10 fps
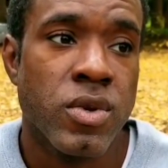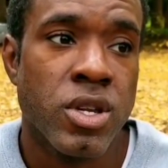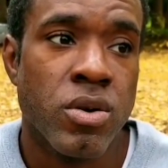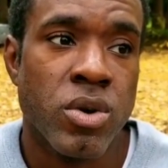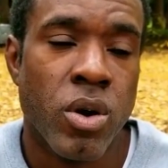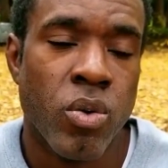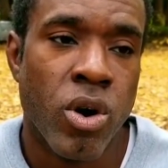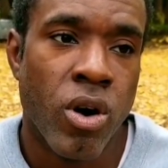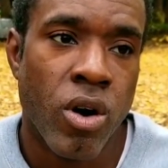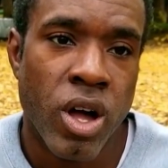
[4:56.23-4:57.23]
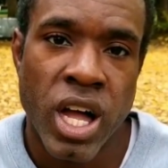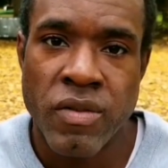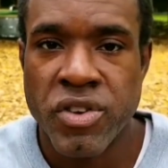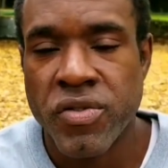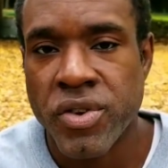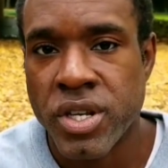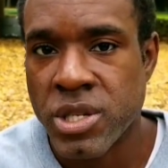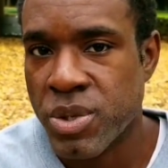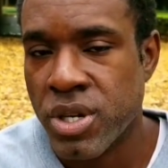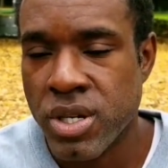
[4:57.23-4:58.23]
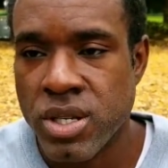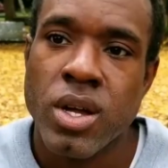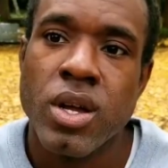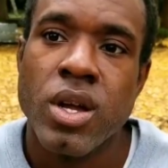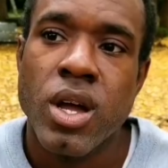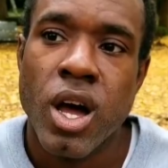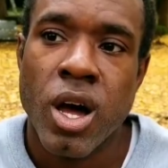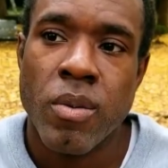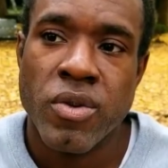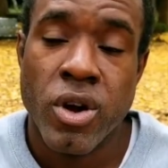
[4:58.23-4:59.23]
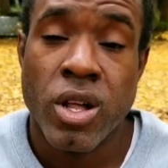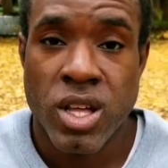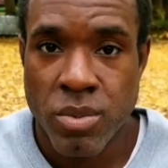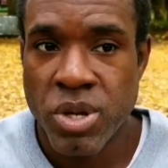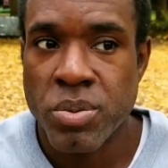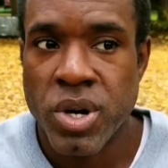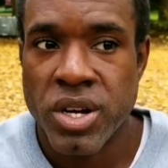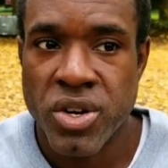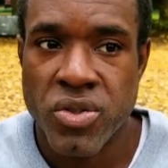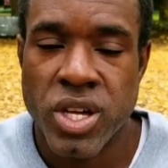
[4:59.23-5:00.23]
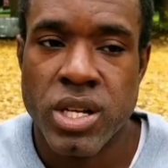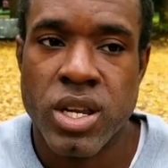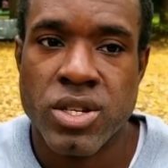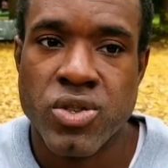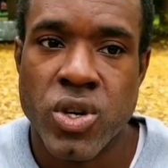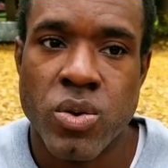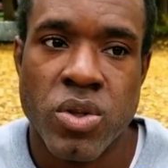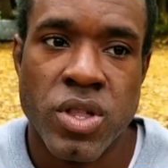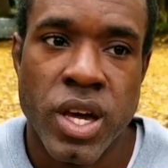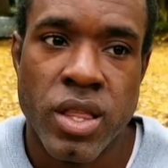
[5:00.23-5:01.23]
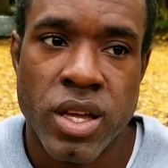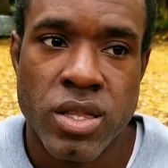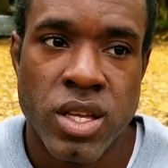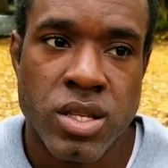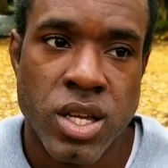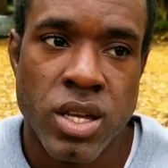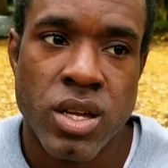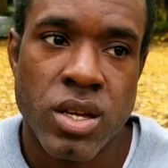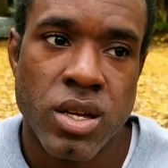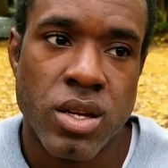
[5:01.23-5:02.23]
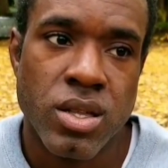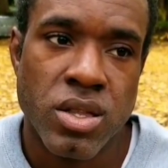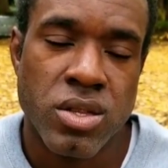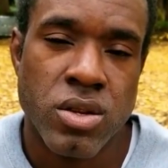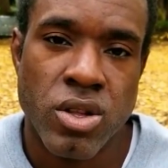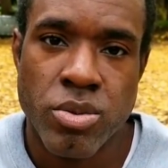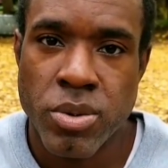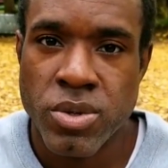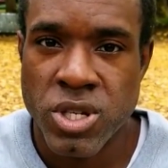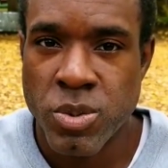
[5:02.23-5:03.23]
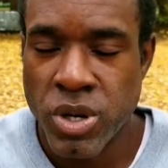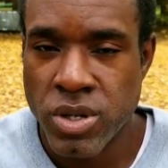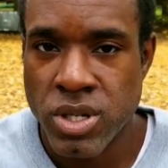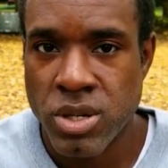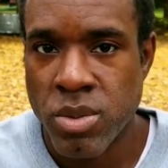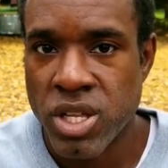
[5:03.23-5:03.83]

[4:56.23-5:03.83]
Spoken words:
we'll all have different experiences. There are a lot of people I know that struggle with that. Like they take, other people's experiences and